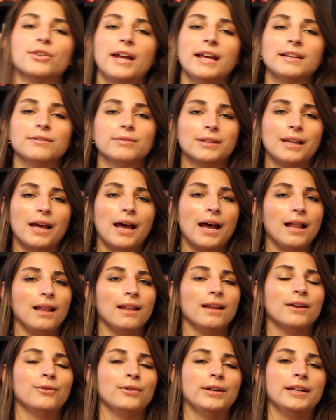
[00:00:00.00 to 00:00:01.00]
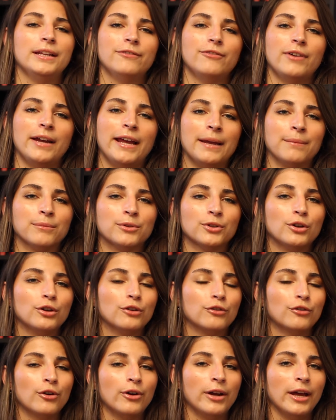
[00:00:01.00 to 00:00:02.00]
that's what I'll read if I aim to go
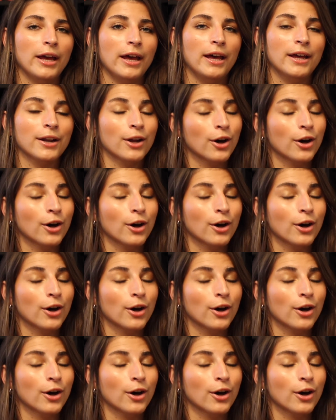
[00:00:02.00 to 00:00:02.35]
for an